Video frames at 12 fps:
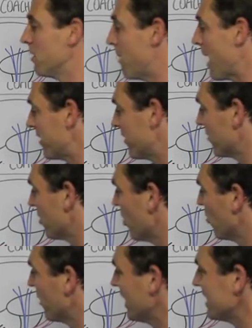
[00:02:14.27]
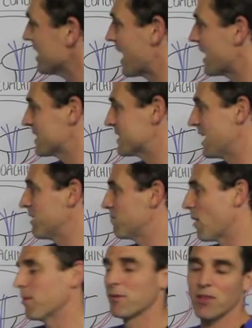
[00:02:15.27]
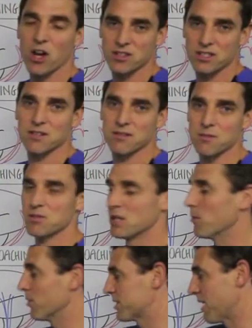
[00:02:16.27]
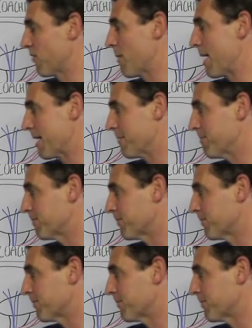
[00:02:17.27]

but we need to understand probably some simple stuff about it.